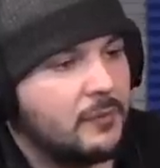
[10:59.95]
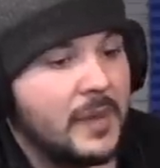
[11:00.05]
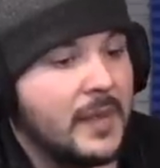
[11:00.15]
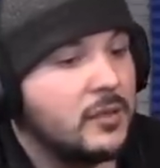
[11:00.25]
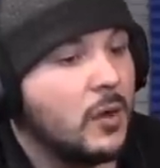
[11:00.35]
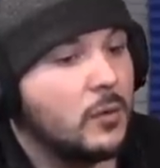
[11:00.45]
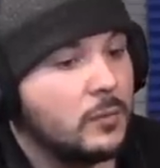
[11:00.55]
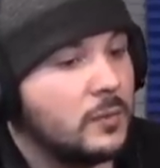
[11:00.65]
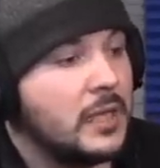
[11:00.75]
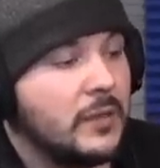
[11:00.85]
man, they'd
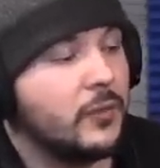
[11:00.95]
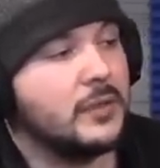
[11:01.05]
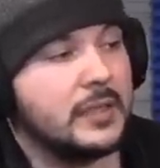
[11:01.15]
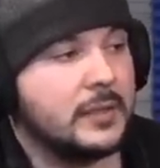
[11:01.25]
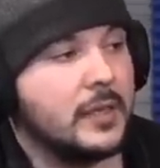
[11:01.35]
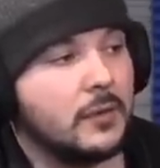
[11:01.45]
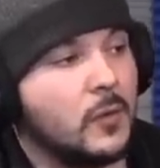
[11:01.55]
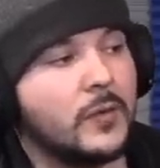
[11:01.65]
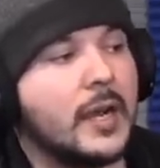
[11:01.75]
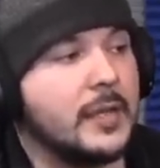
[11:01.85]
go evil
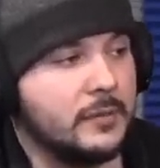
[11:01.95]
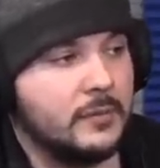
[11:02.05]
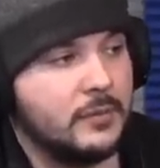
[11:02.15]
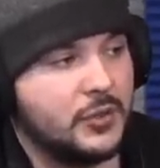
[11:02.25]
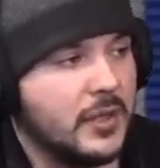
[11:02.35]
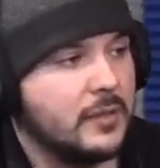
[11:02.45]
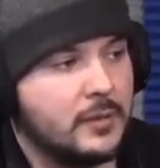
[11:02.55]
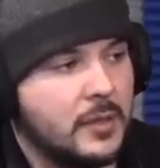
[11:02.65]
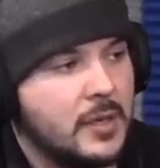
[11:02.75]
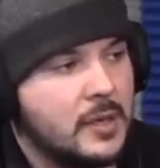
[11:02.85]
dictator overnight. It's True.
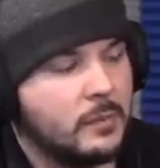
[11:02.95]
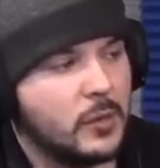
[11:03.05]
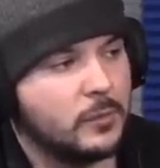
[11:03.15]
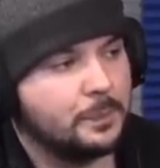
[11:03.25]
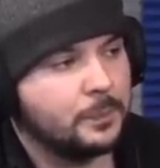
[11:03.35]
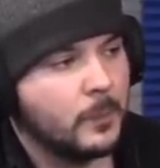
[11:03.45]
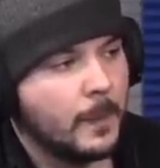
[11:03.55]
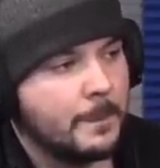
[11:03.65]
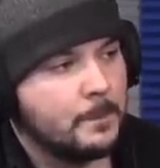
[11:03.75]
like, boom. Yeah, I could see